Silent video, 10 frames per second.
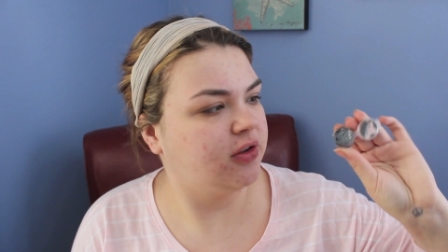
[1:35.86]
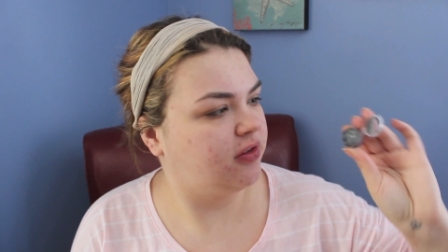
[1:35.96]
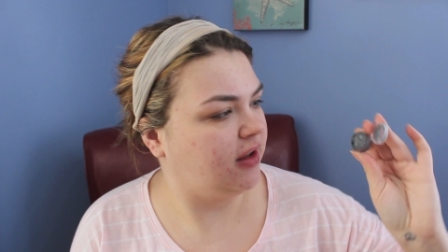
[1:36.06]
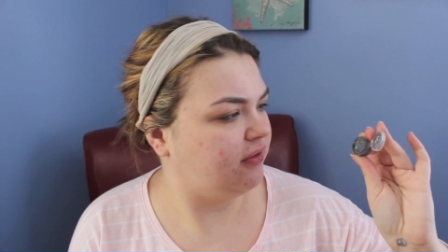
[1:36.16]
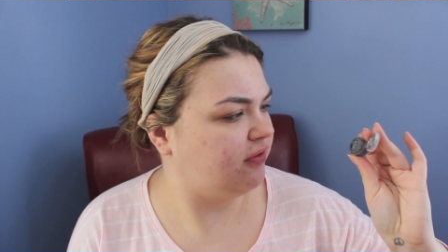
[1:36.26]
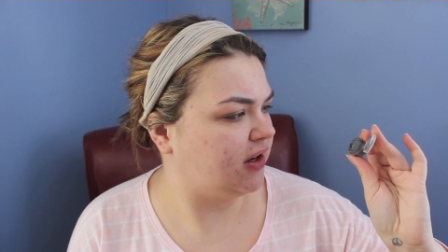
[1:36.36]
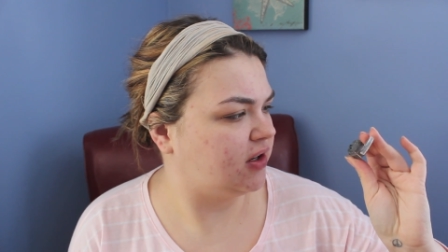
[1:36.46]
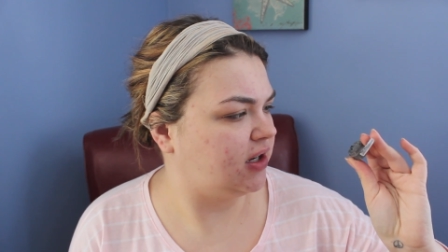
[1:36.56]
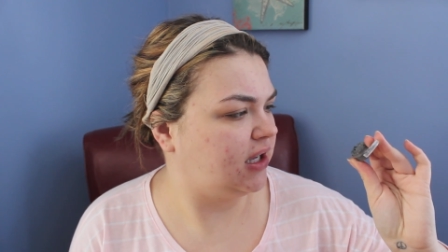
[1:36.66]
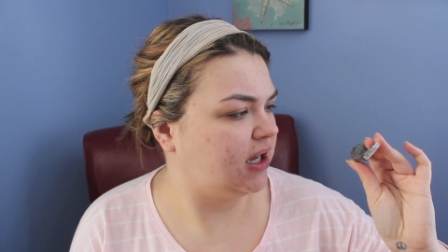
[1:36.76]
just a
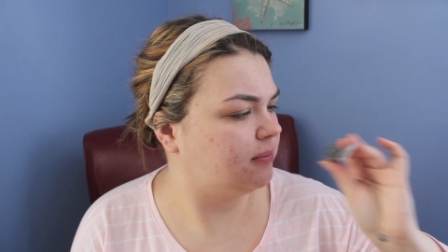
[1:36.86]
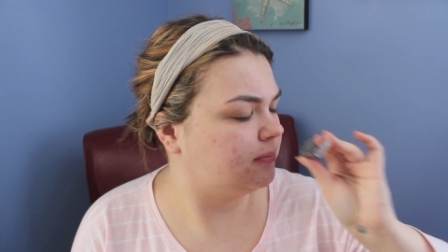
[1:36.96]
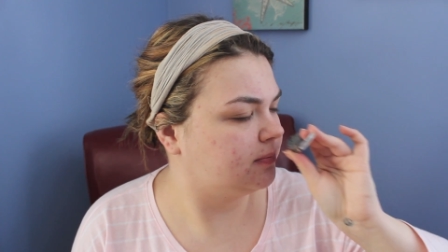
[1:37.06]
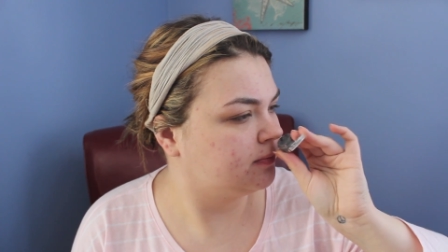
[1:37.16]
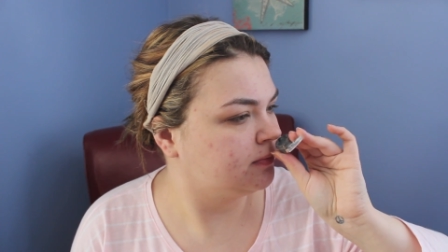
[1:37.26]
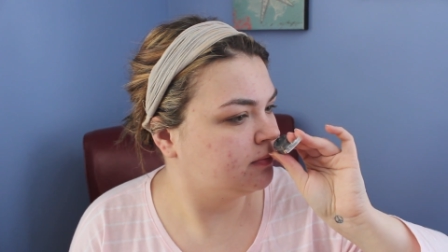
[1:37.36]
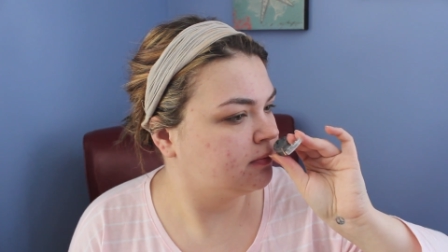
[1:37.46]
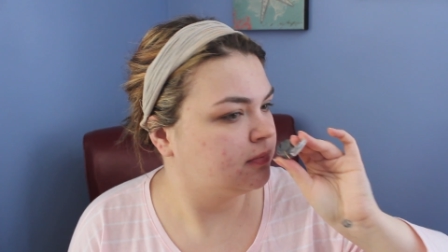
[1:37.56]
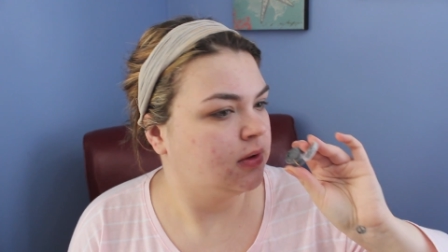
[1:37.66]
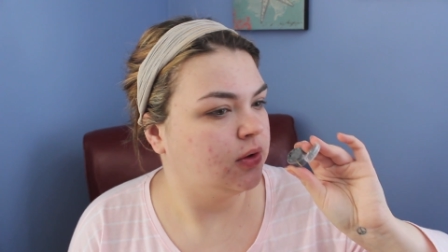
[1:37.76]
very um,
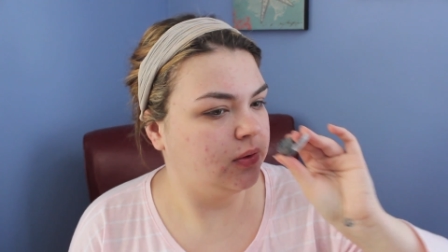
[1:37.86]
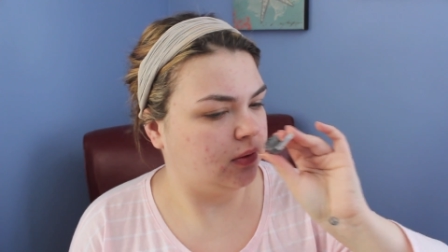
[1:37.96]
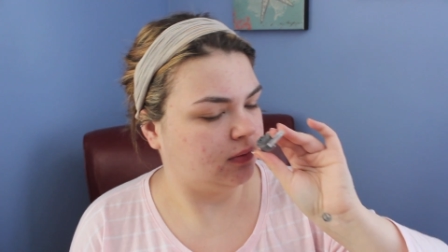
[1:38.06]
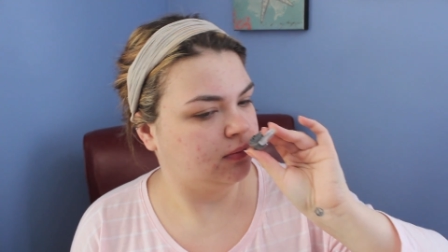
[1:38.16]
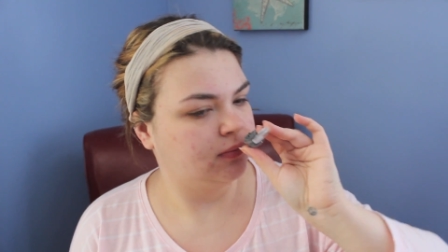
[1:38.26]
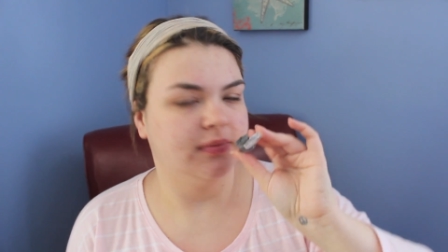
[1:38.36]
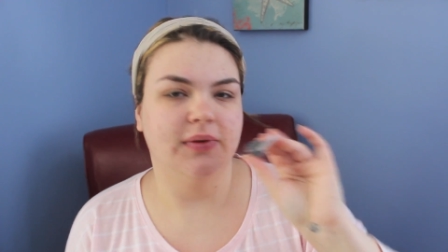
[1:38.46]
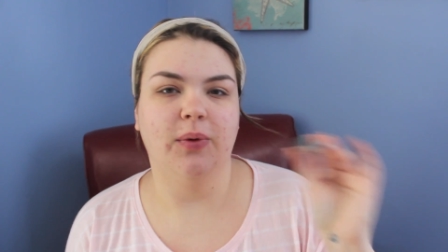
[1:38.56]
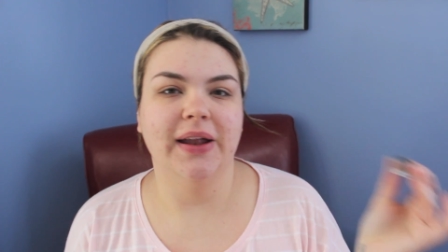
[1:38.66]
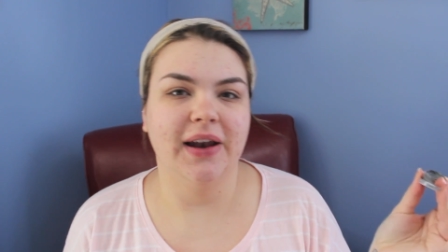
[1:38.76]
Ooh,
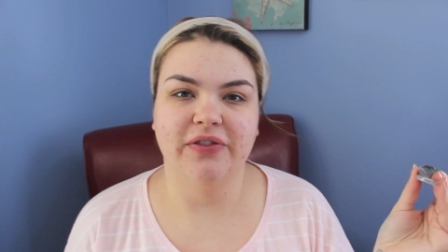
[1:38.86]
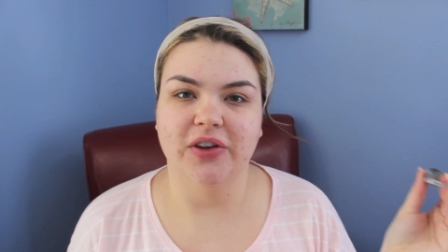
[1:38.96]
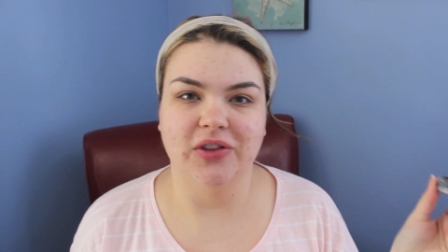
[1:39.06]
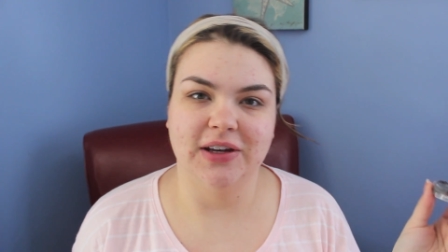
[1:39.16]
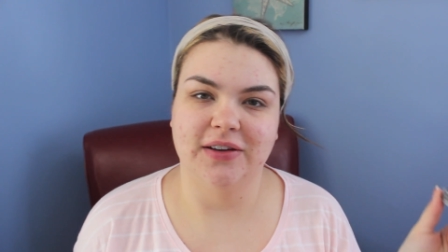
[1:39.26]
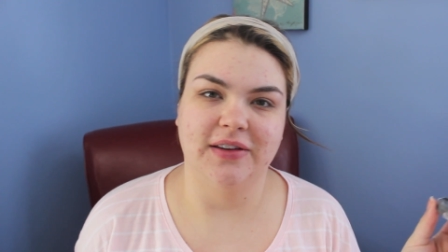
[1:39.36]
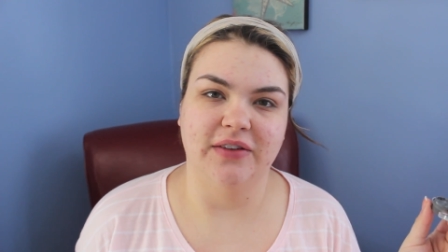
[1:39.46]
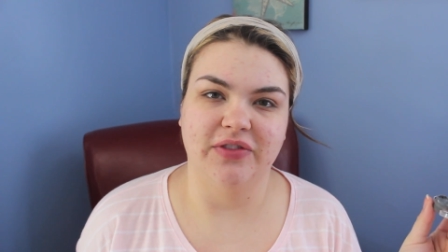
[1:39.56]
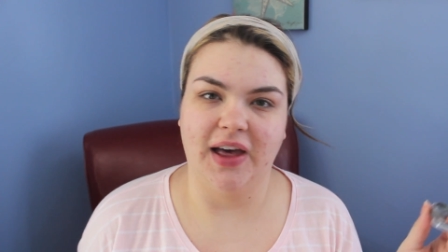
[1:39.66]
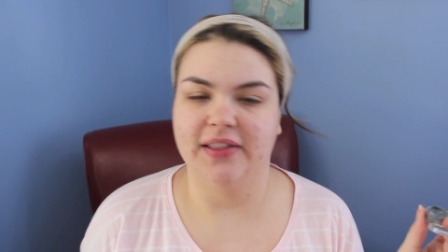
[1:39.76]
why did I feel the need to
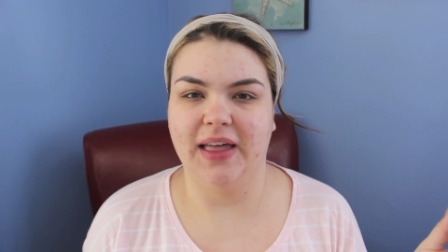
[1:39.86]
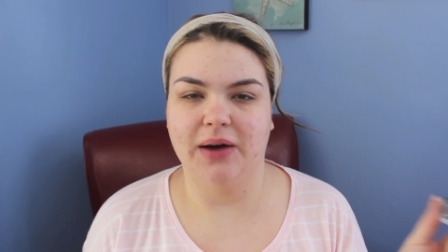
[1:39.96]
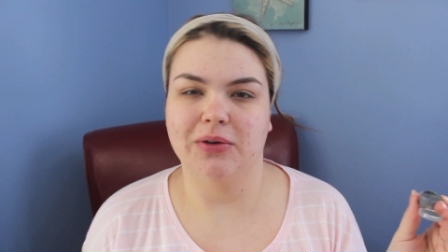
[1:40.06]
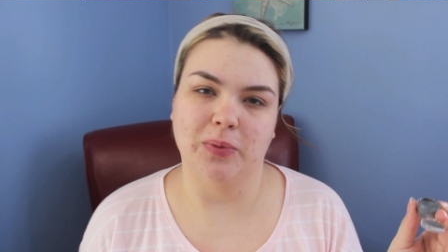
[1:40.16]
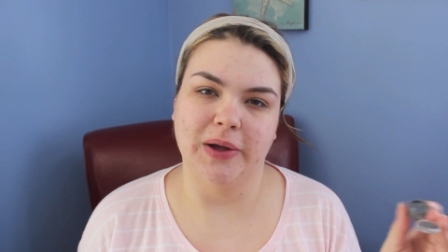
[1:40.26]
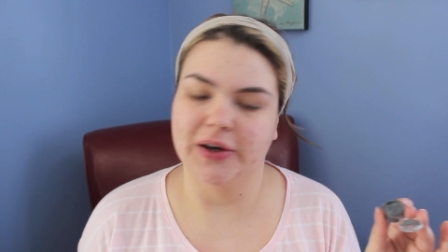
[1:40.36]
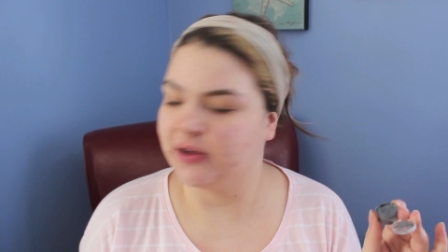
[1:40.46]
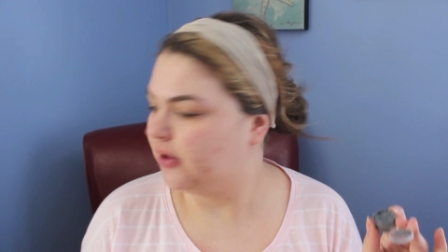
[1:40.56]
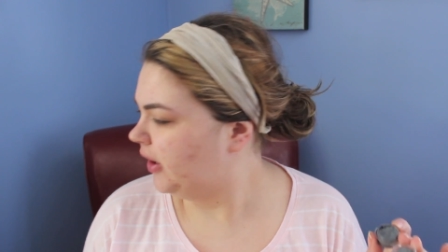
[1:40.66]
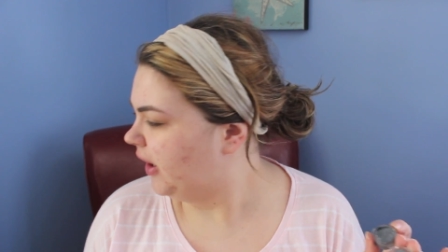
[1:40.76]
sniff that? That was weird.